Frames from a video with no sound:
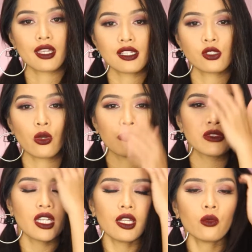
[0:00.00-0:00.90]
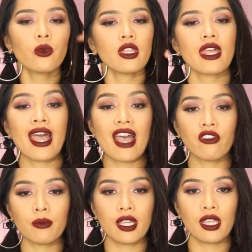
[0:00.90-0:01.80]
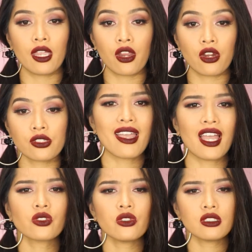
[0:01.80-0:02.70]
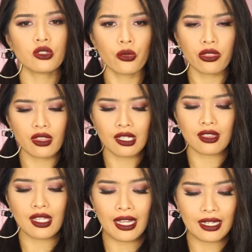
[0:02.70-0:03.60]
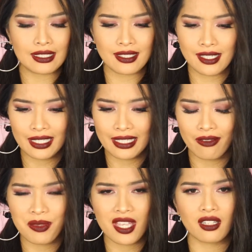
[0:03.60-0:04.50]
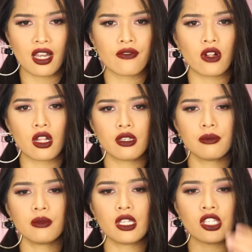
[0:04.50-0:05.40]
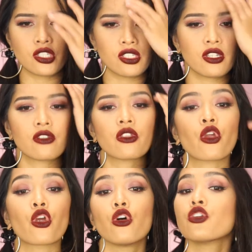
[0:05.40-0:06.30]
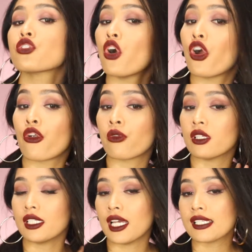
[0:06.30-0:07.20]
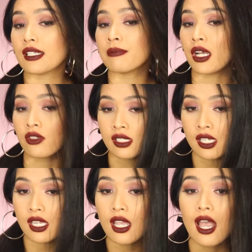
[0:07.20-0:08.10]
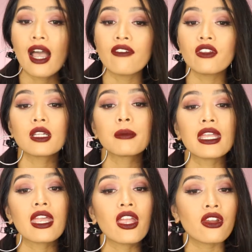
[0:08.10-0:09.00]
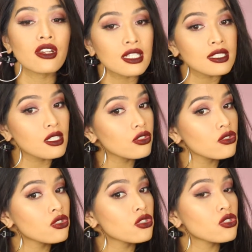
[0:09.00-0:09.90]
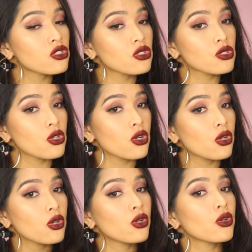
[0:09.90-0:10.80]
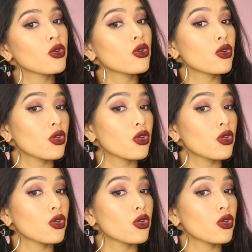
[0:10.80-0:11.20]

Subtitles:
guys, so I'm done with half of my hair. I actually don't think that it did give me a lot of volume. It's just the curls are really nice and bouncy. I feel like my hair is so